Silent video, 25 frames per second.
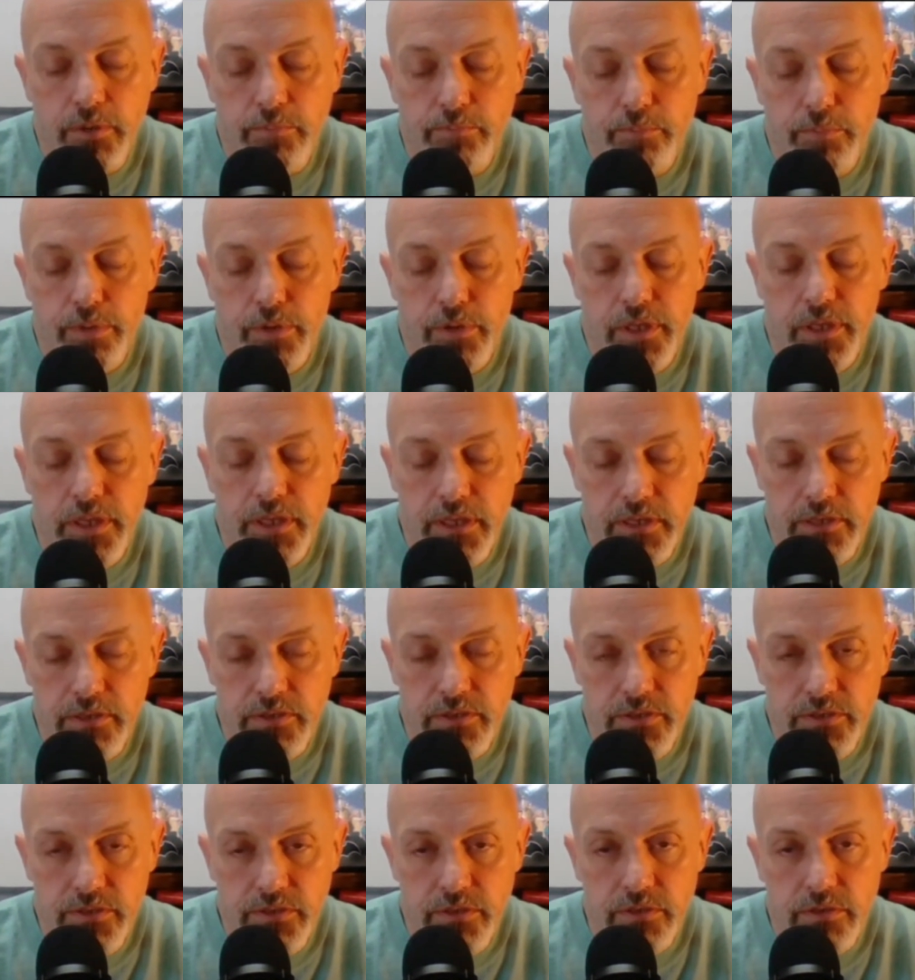
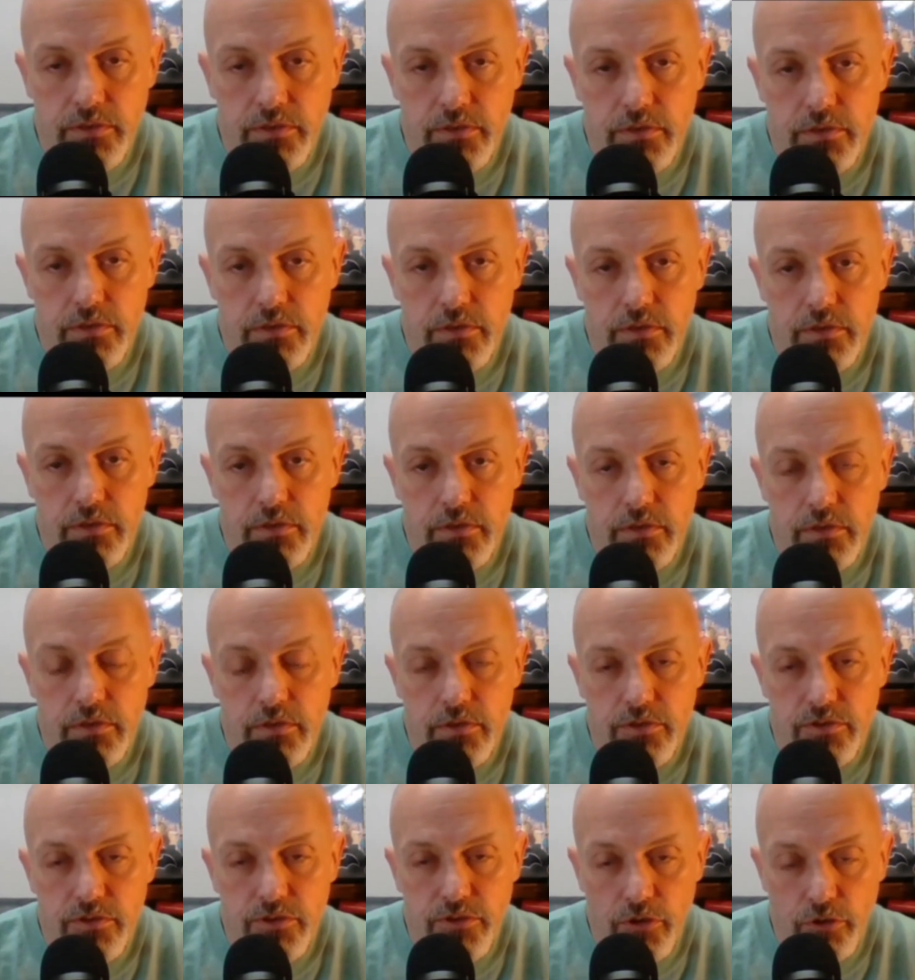please
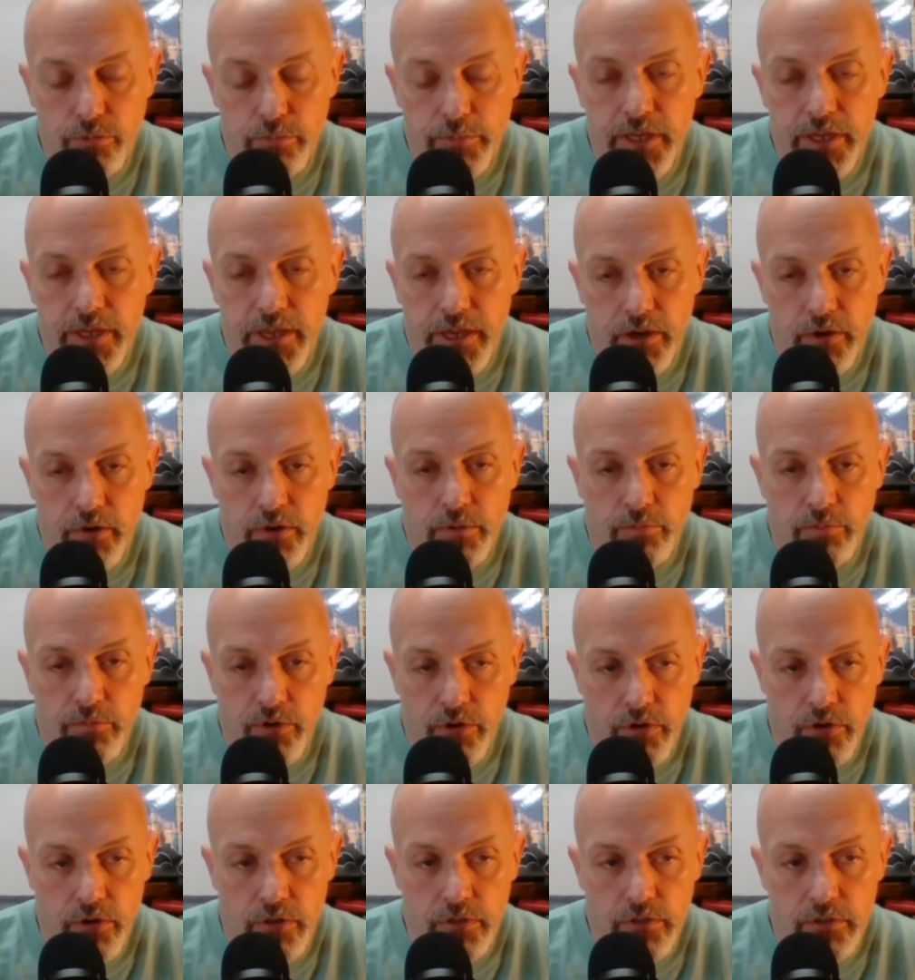show me how I'm
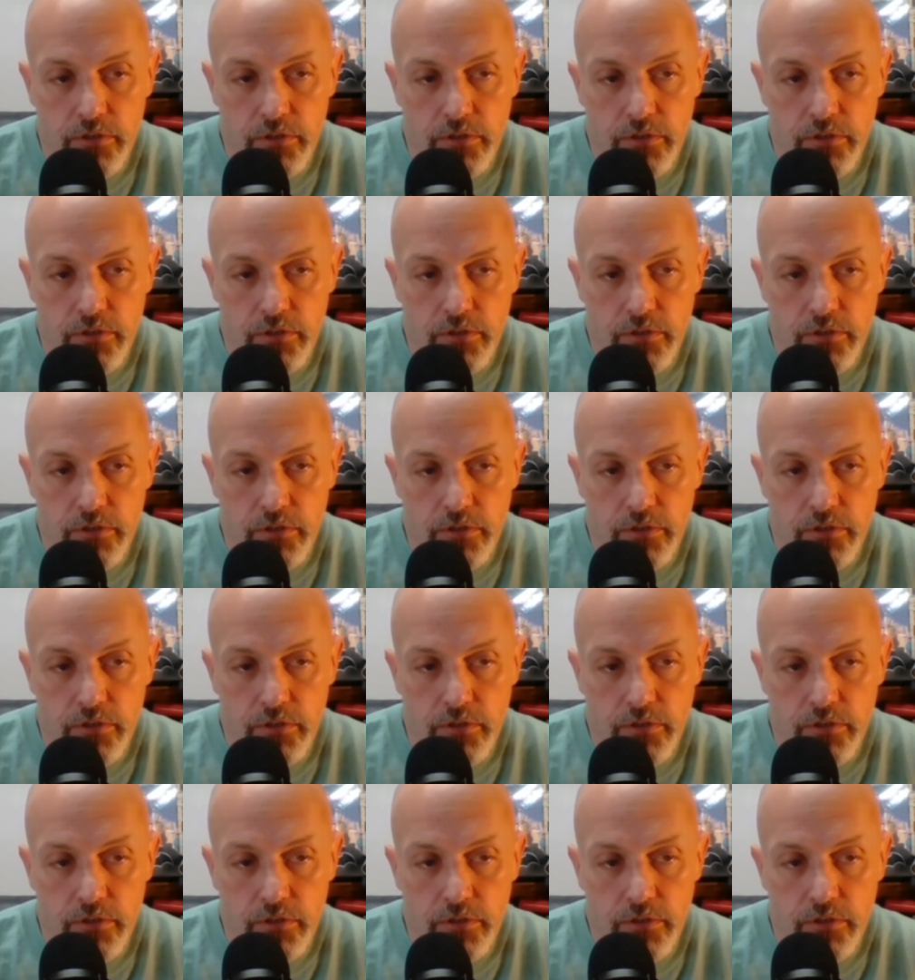wrong.